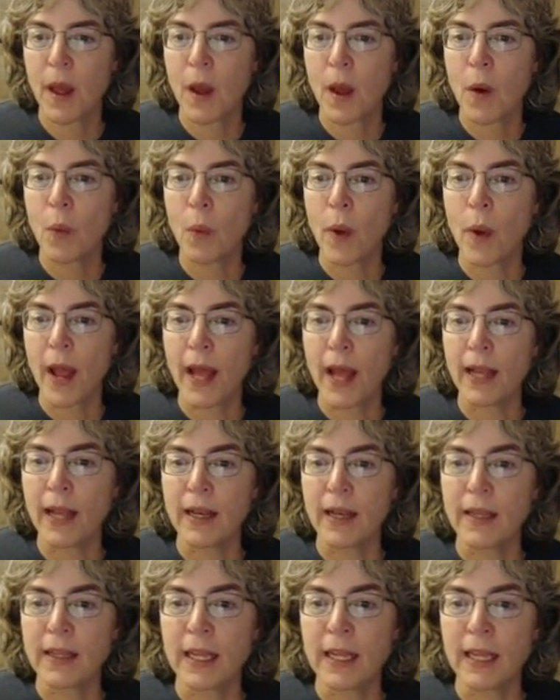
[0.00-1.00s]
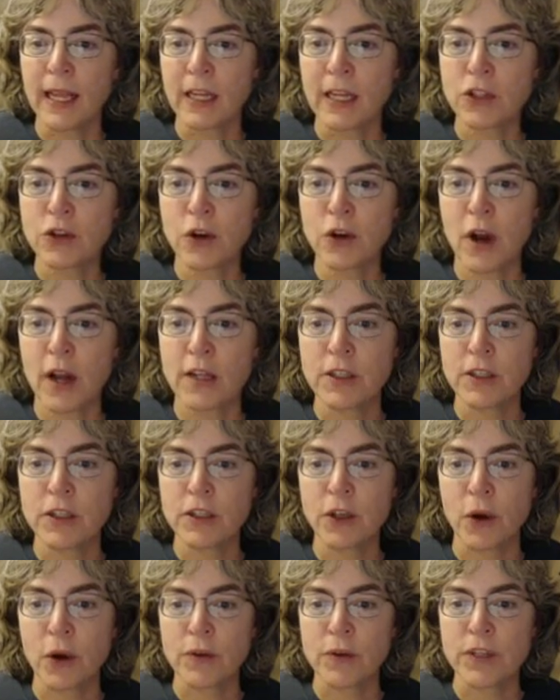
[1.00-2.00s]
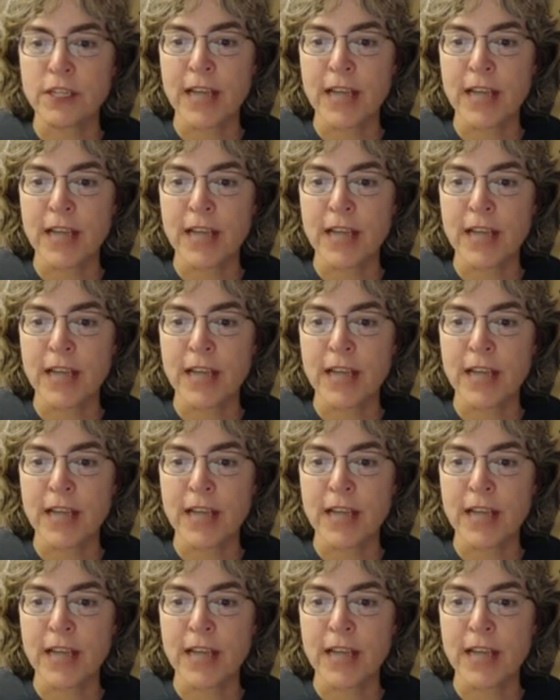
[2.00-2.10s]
When the electrons go